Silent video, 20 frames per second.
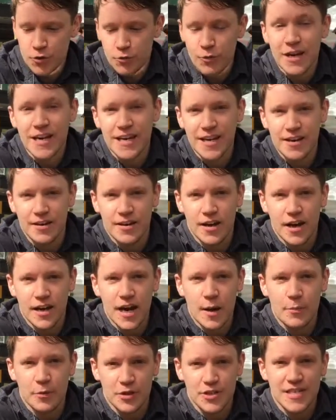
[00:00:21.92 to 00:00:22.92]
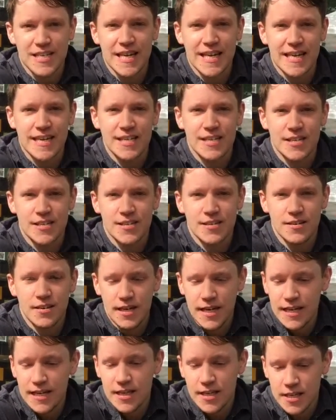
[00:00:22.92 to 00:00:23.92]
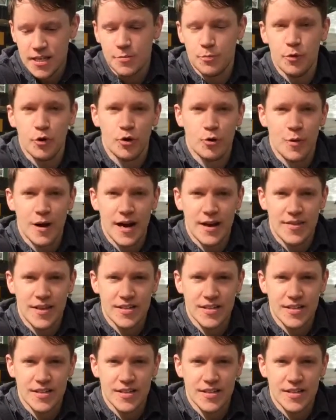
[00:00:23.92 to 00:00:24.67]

written a couple of scenes in this book where